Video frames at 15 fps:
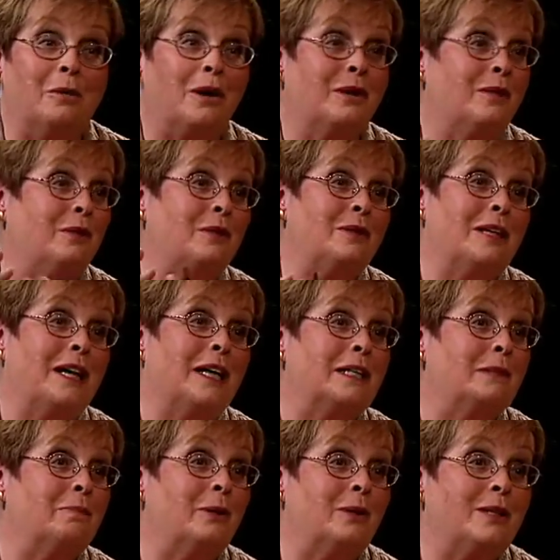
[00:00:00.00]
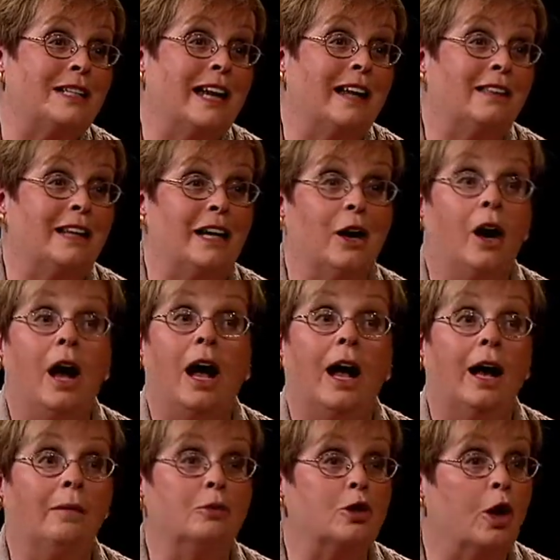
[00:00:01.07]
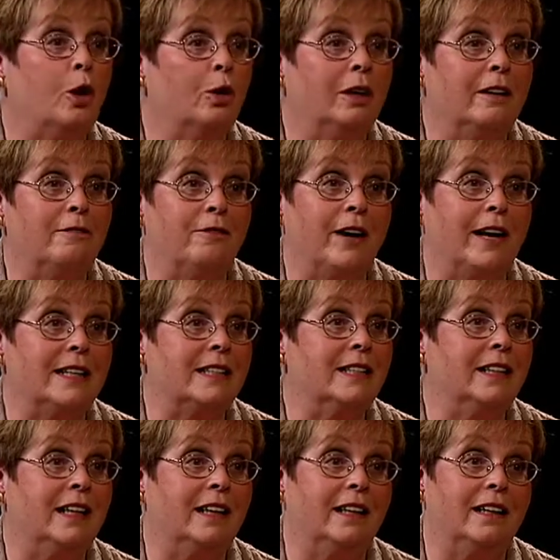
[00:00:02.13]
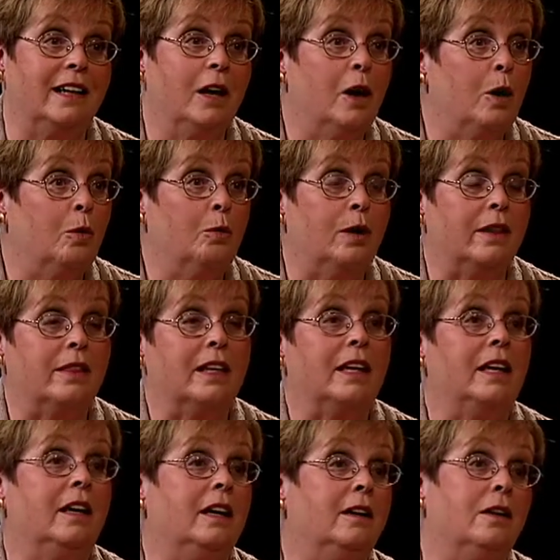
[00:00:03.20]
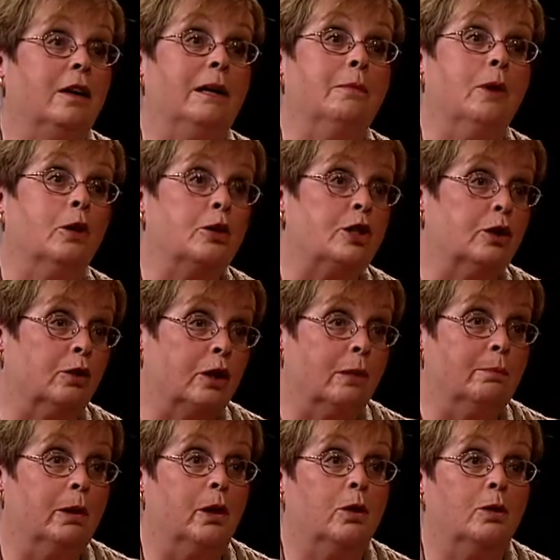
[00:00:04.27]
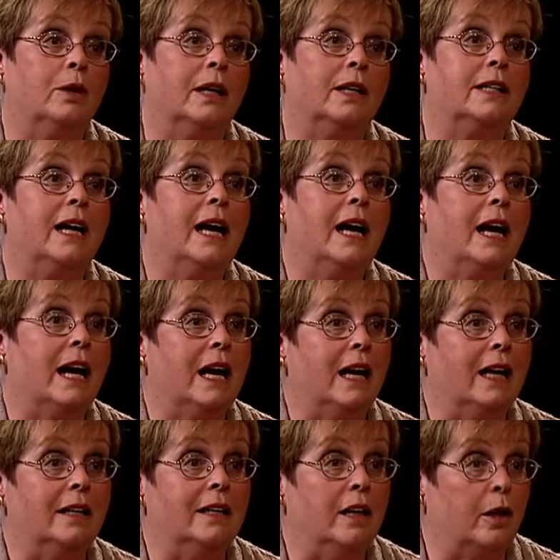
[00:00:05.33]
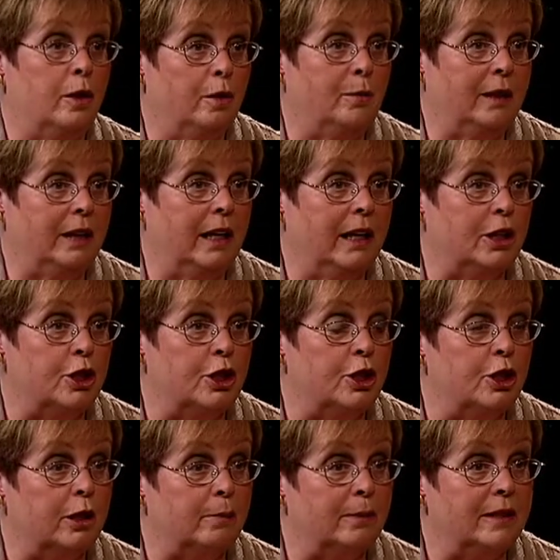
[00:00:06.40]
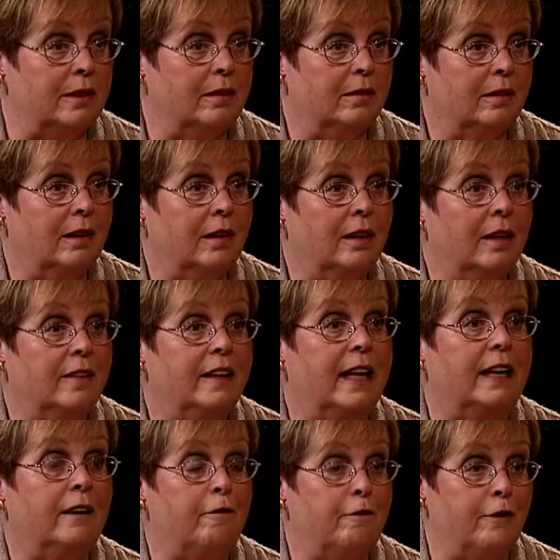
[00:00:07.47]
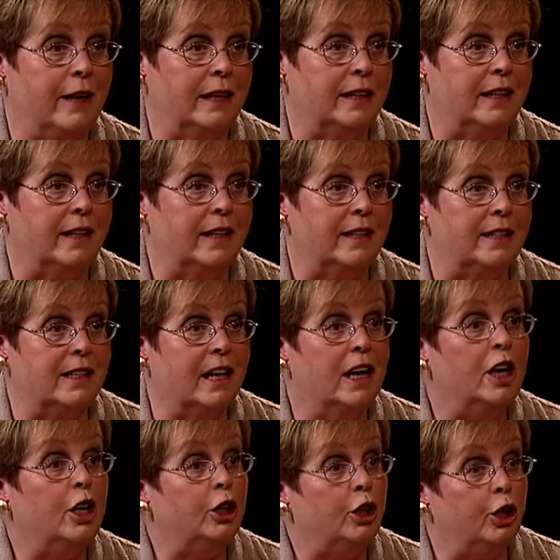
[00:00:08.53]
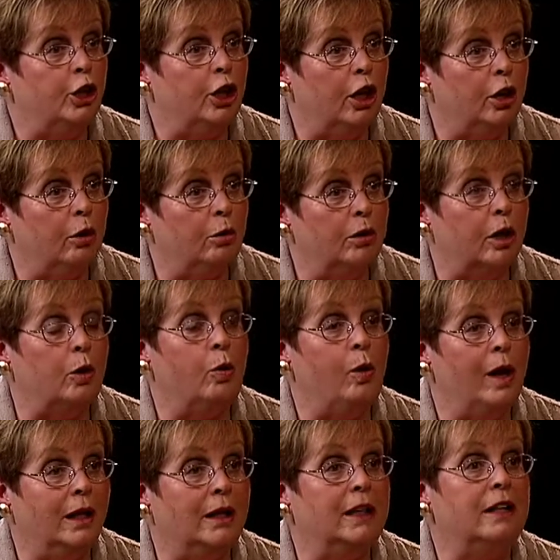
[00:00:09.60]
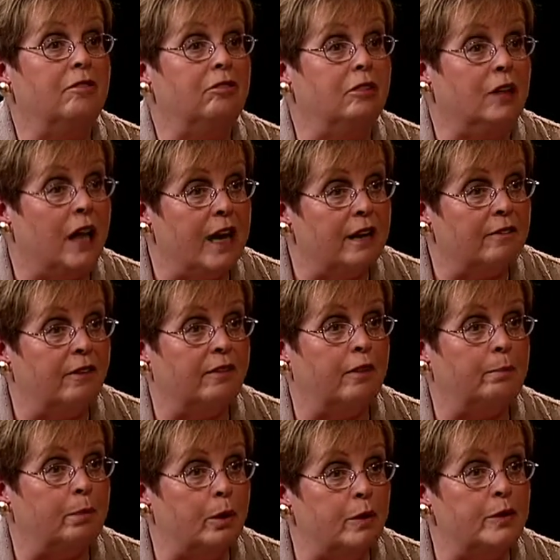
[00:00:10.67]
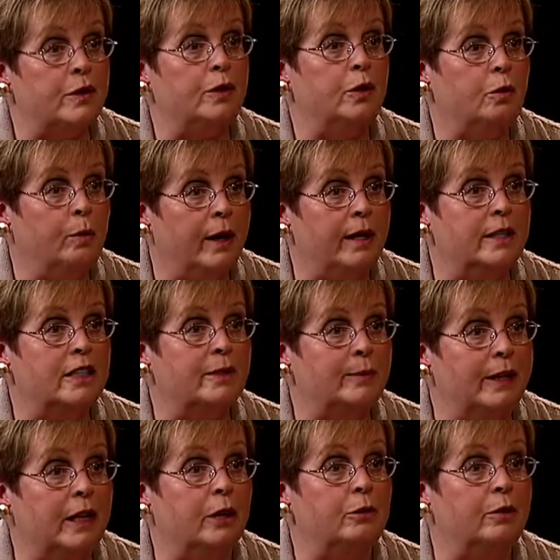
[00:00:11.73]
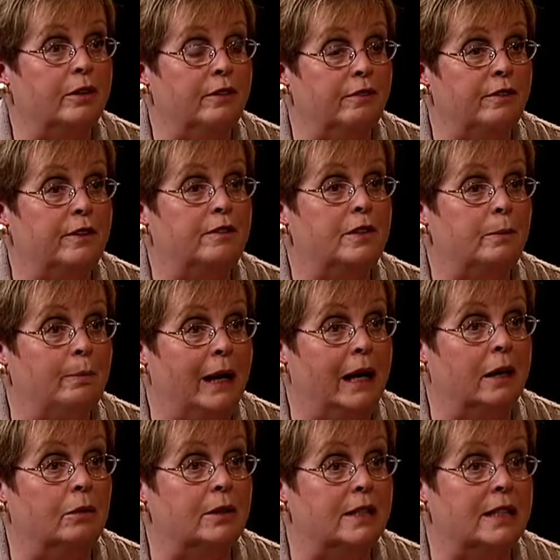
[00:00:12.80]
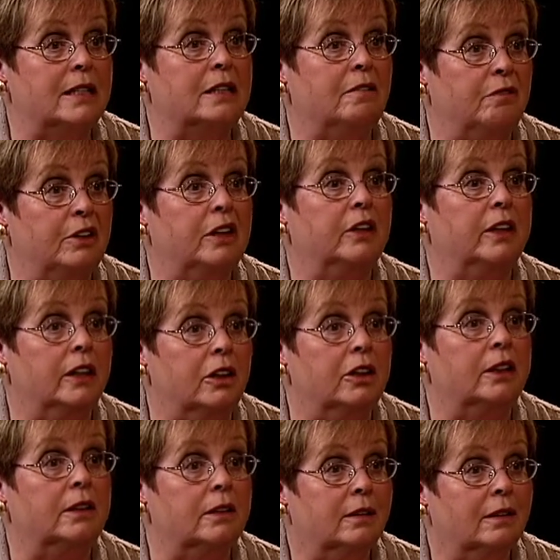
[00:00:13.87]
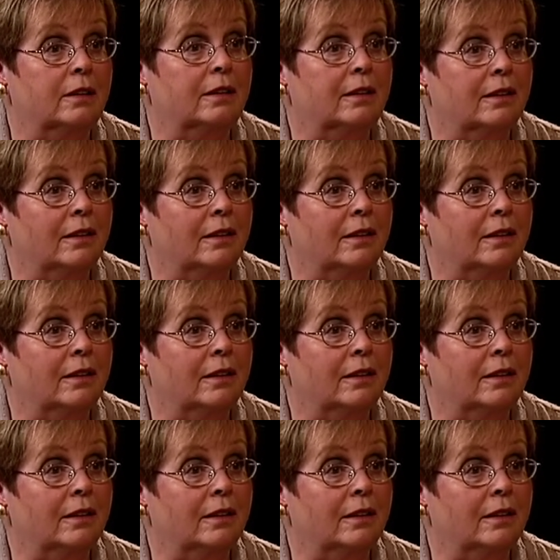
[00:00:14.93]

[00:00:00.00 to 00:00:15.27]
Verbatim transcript: with. There's experts out there. I'm totally fascinated with the emotional component and the relationships that affect this. You know, the quality of life of a person who weighs 350 pounds isn't very good. Mm.